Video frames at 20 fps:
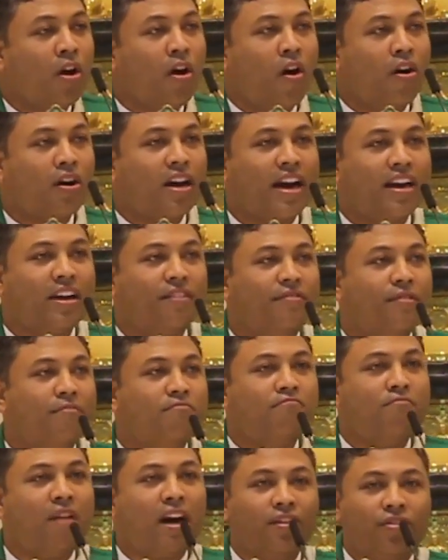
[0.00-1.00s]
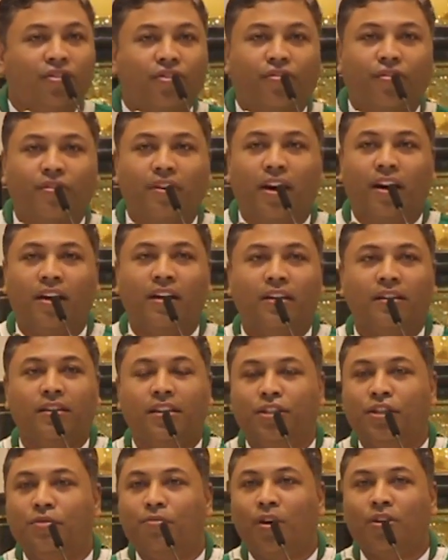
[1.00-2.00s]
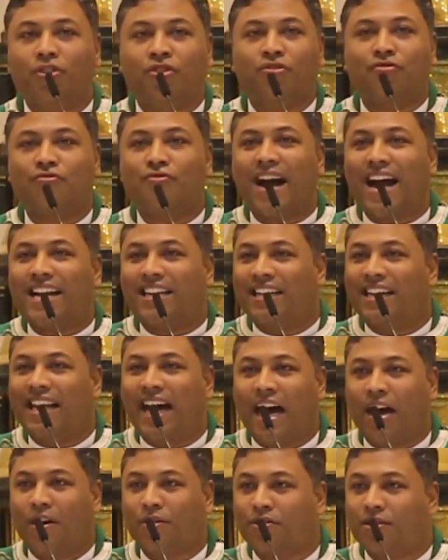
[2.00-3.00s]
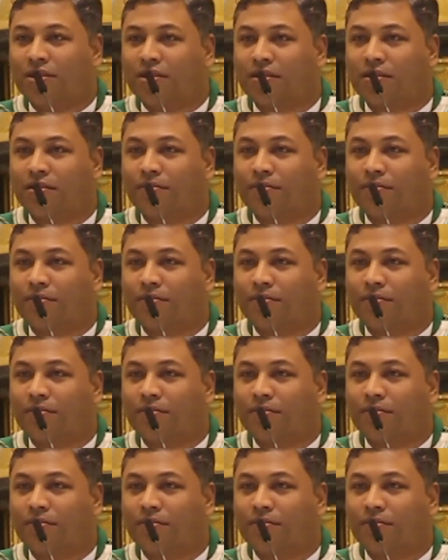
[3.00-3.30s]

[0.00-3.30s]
or kind of a mantra that you want to rattle out.